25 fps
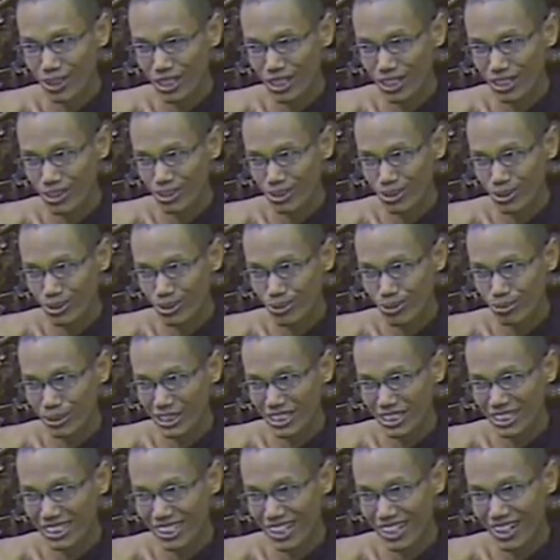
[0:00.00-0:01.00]
want to
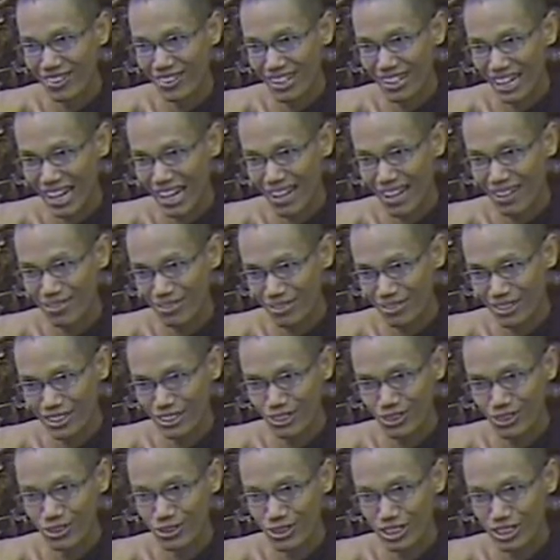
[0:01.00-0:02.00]
be long life, uh,
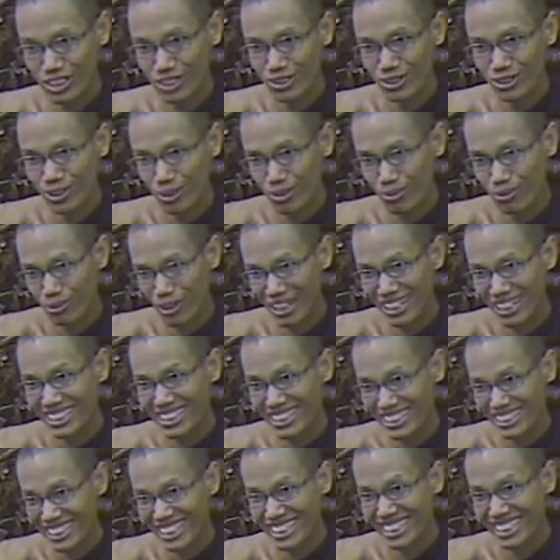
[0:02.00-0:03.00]
you need to
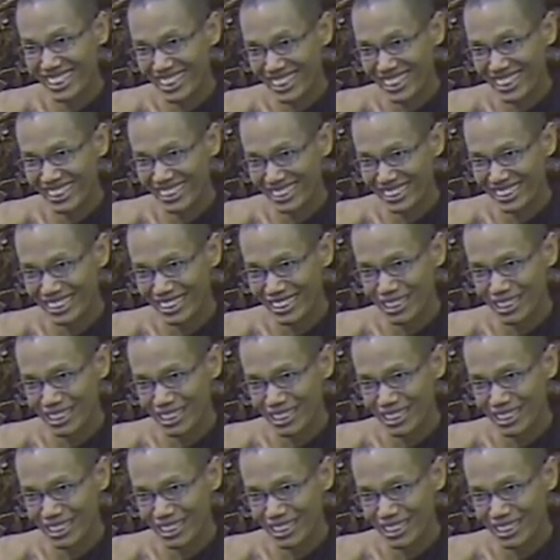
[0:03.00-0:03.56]
avoid killing.